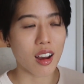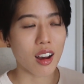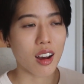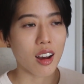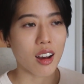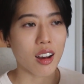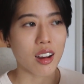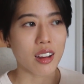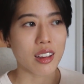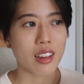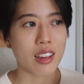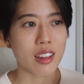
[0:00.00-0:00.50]

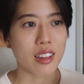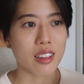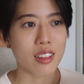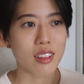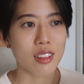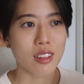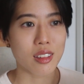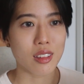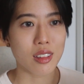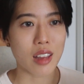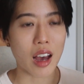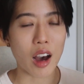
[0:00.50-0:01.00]
in
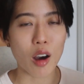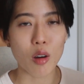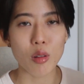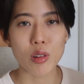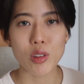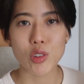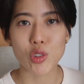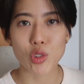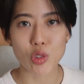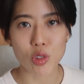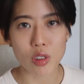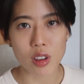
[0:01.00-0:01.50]
how
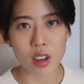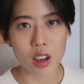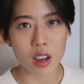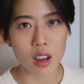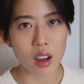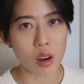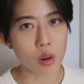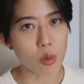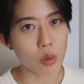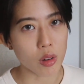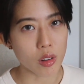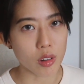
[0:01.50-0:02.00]
intriguing our
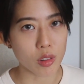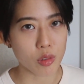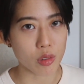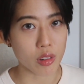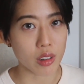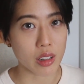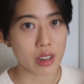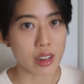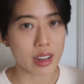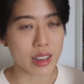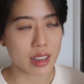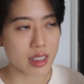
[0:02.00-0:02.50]
world
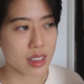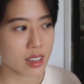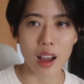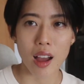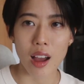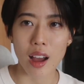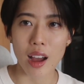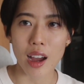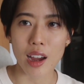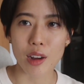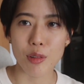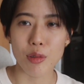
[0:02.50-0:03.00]
really is.
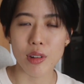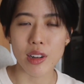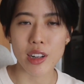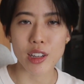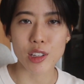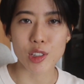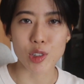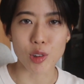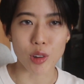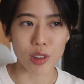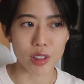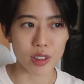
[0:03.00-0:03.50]
I really
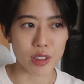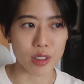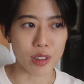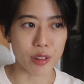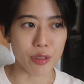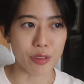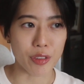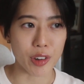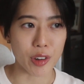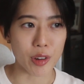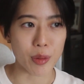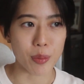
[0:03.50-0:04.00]
enjoyed the
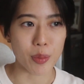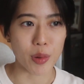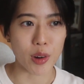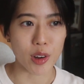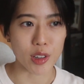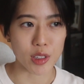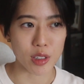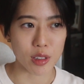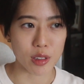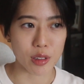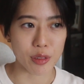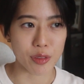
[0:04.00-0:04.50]
very
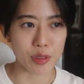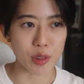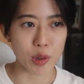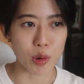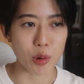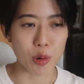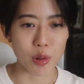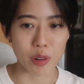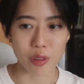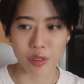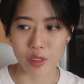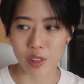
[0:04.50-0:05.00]
positive tone
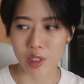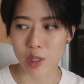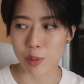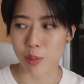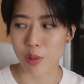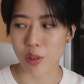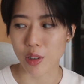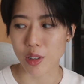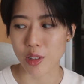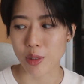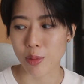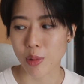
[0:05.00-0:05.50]
of this book
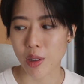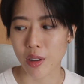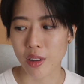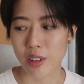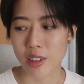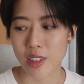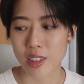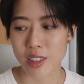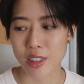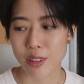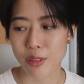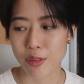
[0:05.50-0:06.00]
as well.
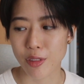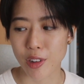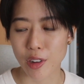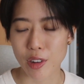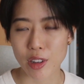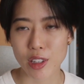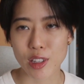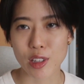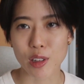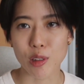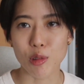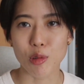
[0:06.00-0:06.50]
It's very
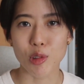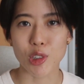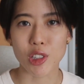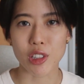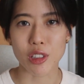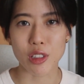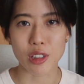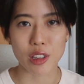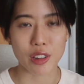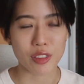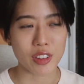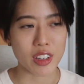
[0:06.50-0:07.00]
solution
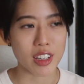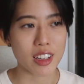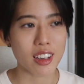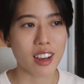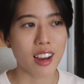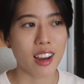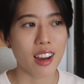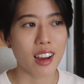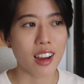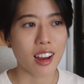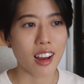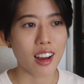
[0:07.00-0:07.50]
giving,
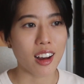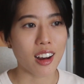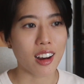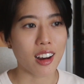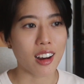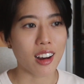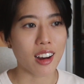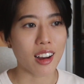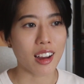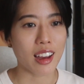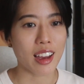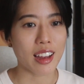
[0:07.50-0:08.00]

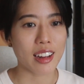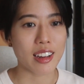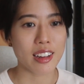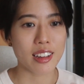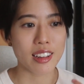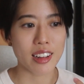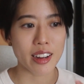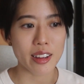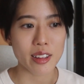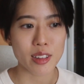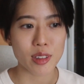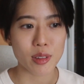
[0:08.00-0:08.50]
and it
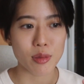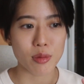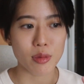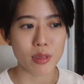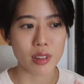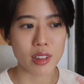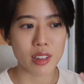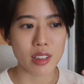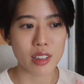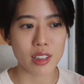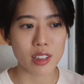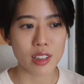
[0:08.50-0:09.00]
does
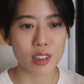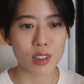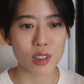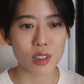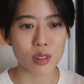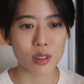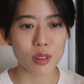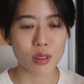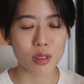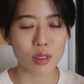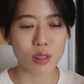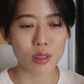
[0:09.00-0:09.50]
really
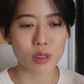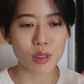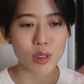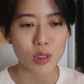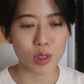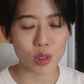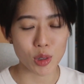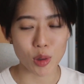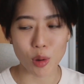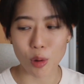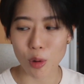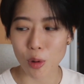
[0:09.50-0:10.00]

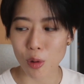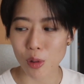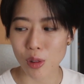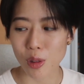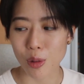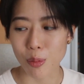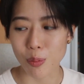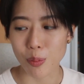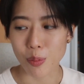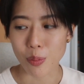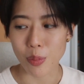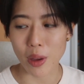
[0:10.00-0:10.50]
show the
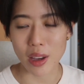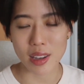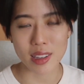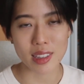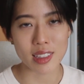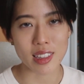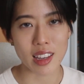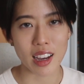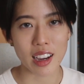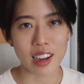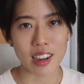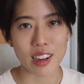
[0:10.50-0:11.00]
best
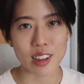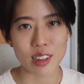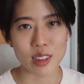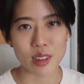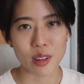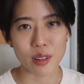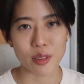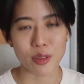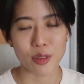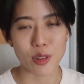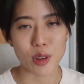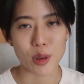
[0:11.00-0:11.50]
sides
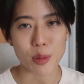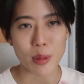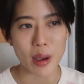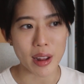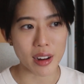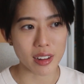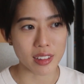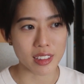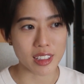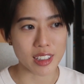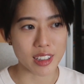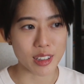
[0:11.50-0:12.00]
of
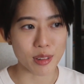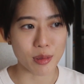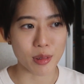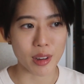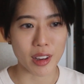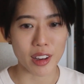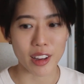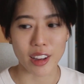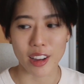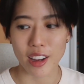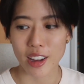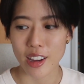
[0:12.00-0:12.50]
humanity, where
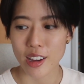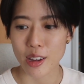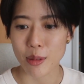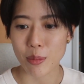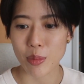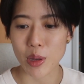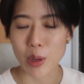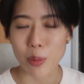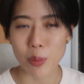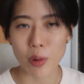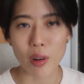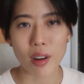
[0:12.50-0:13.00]

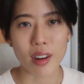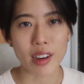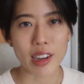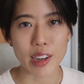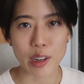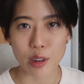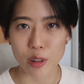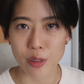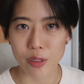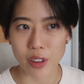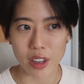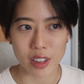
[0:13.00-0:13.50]
people are
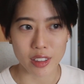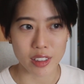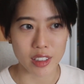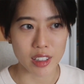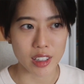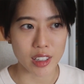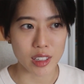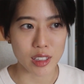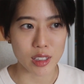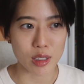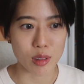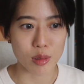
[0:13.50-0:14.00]

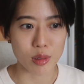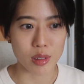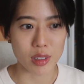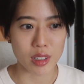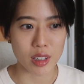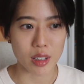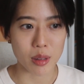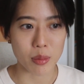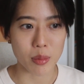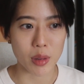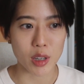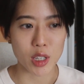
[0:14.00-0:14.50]
innovating
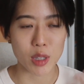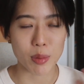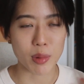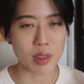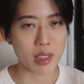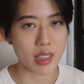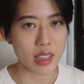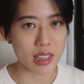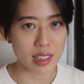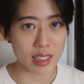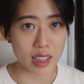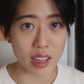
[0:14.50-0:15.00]
using much more
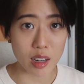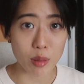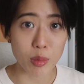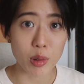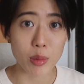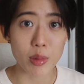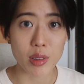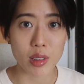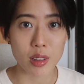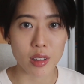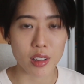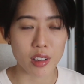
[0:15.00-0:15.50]
sustainable
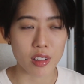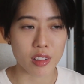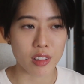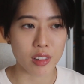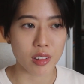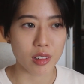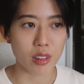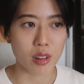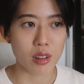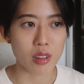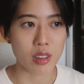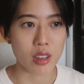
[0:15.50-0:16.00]

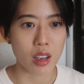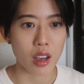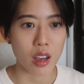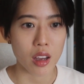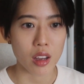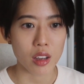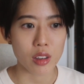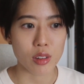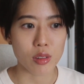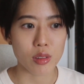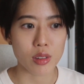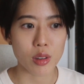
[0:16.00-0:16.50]
materials,
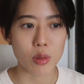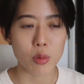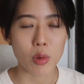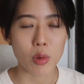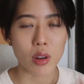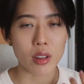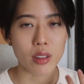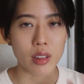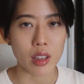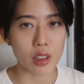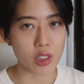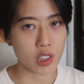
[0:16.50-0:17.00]
using what
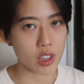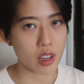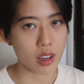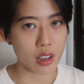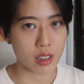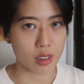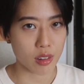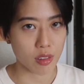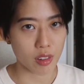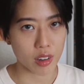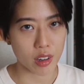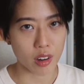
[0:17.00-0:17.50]
nature has
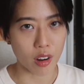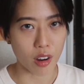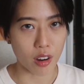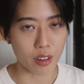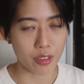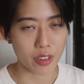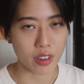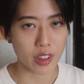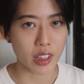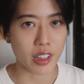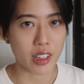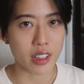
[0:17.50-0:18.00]
already
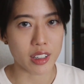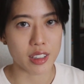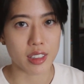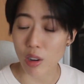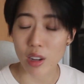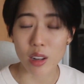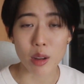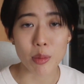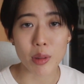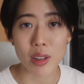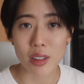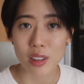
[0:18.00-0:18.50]
offered us.
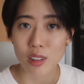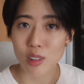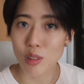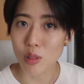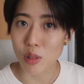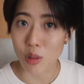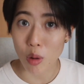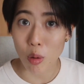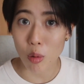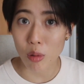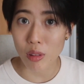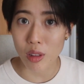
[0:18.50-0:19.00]
I mean, did you
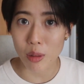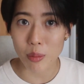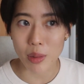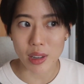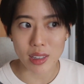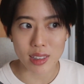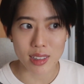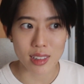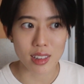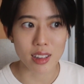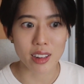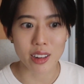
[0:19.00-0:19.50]
know that
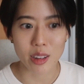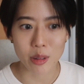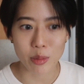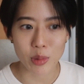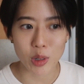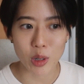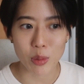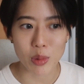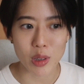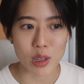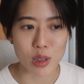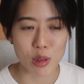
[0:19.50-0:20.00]
mycelium could
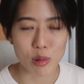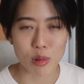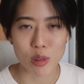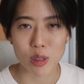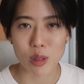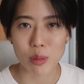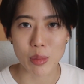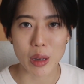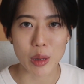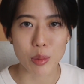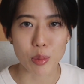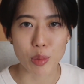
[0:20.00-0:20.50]
be used to
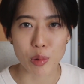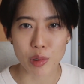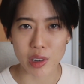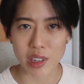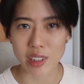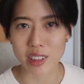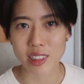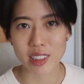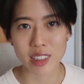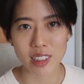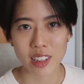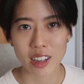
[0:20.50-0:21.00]
make
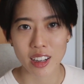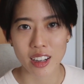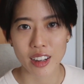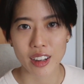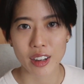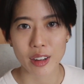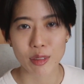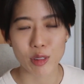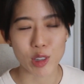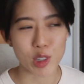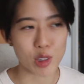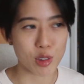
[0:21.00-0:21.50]
bricks,
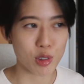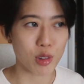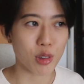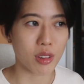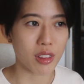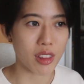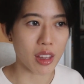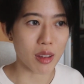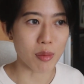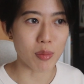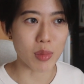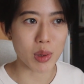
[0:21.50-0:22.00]
which could
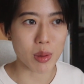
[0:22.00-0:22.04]
then be